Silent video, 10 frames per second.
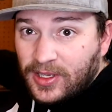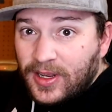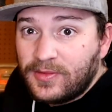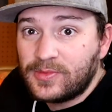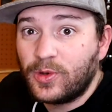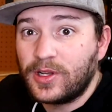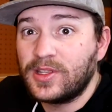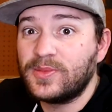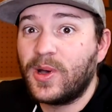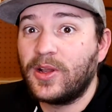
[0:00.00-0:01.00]
on every one of
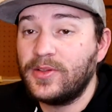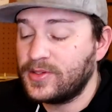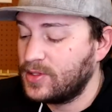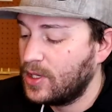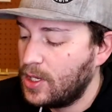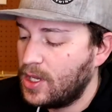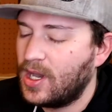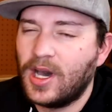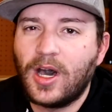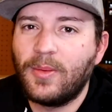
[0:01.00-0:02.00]
these models.
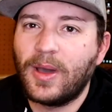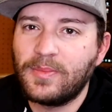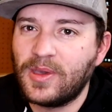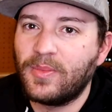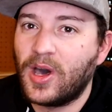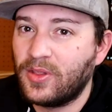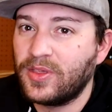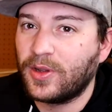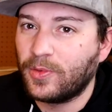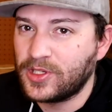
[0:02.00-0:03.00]
Might be a model
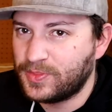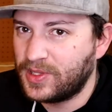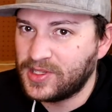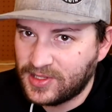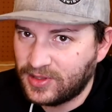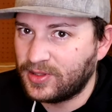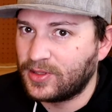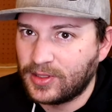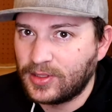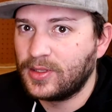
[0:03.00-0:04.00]
thing or where it's placed on
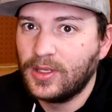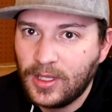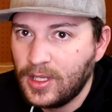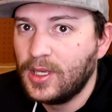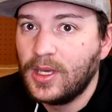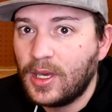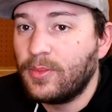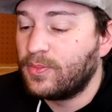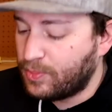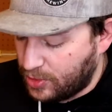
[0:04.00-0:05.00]
the
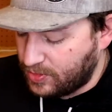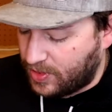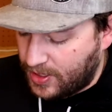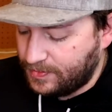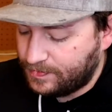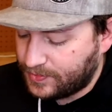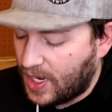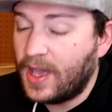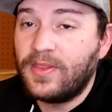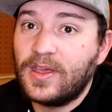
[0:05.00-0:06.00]
print bed.
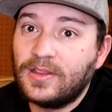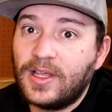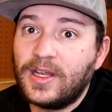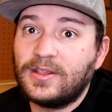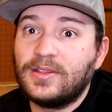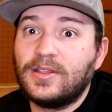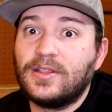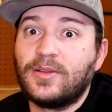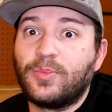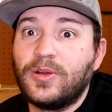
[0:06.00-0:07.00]
I then let
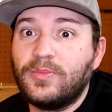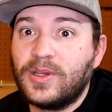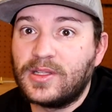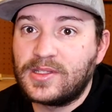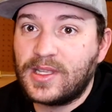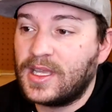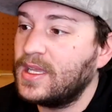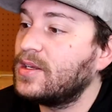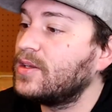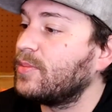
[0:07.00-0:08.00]
the print bed stay
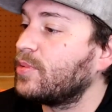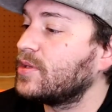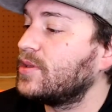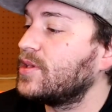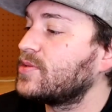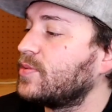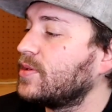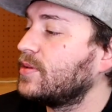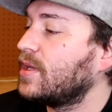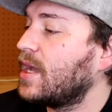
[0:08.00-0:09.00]
heated and printed this
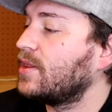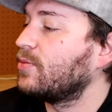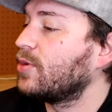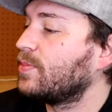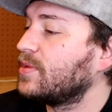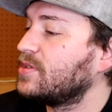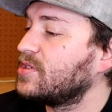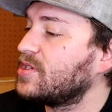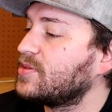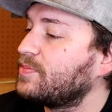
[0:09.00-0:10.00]
one, and the warpage
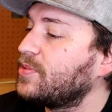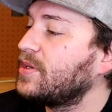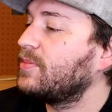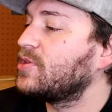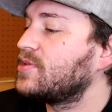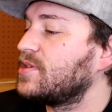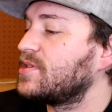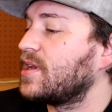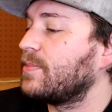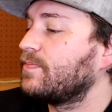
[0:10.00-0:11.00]
is pretty much the
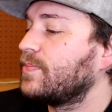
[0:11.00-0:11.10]
same